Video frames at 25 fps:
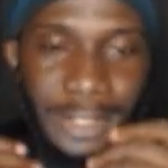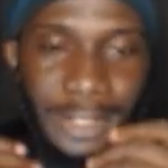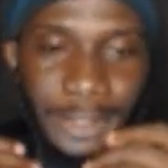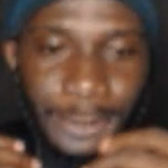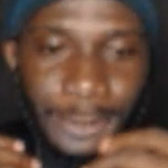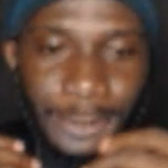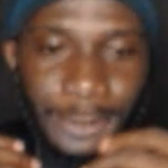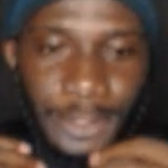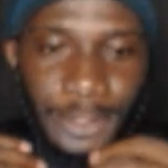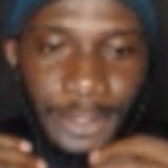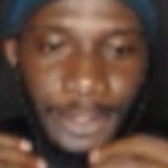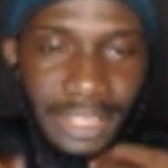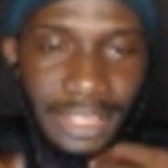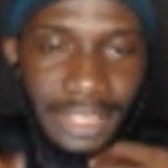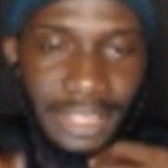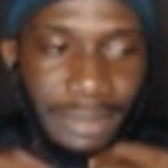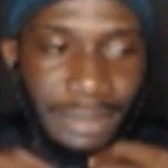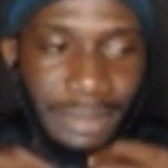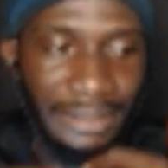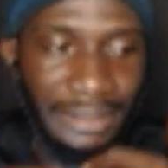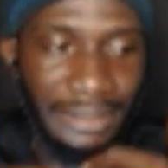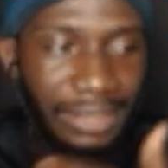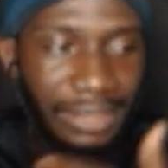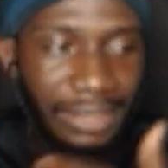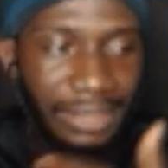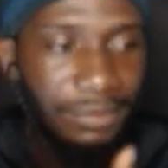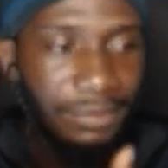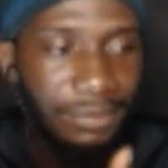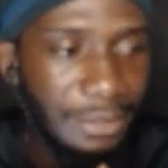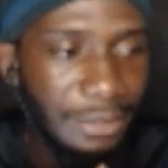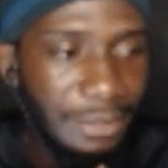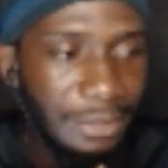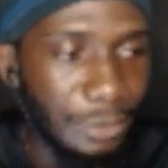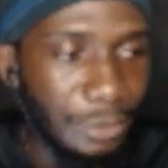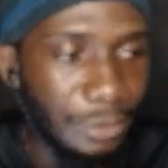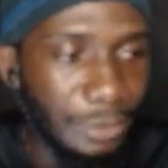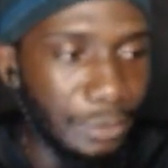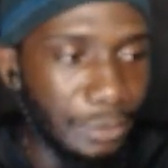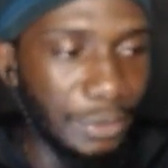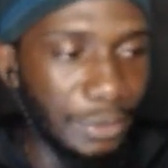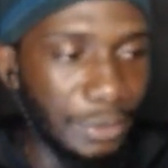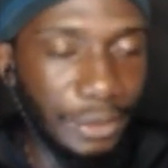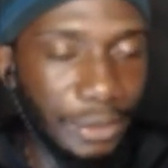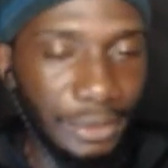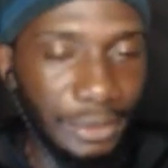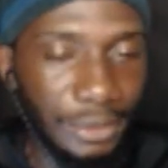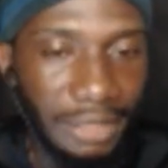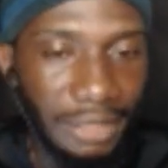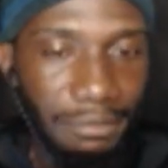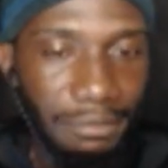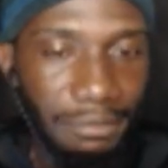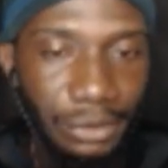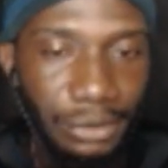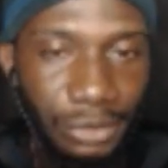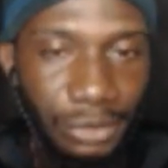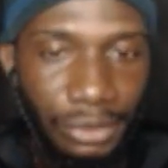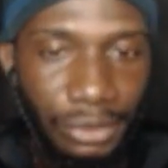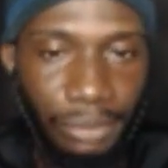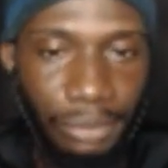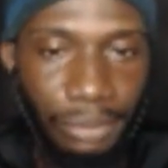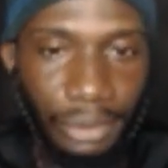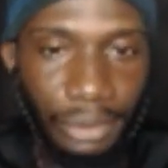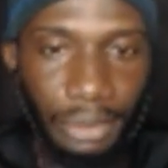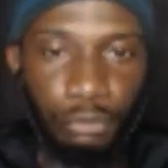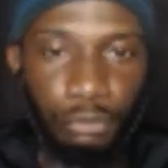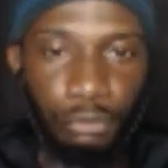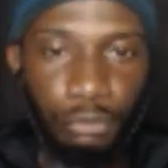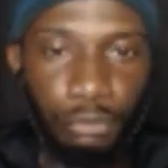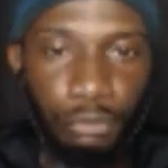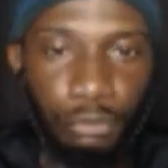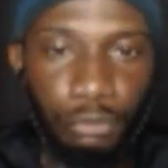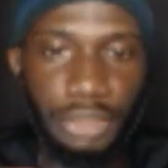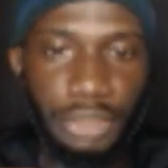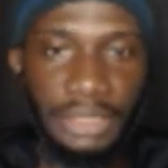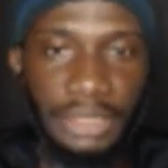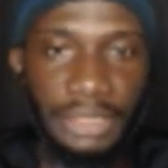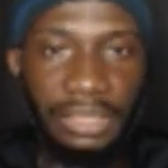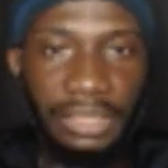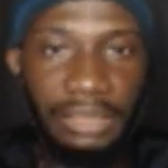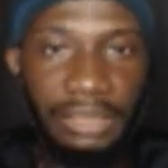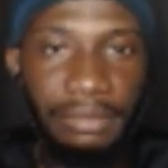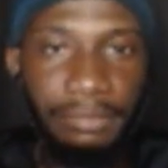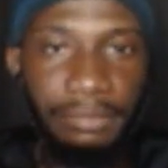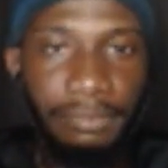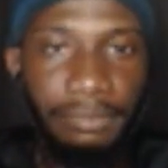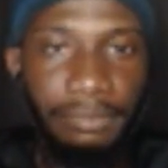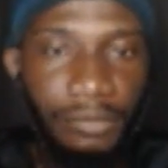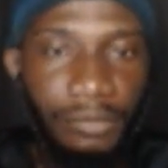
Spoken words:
challenge myself a little, because I've been doing more of trading,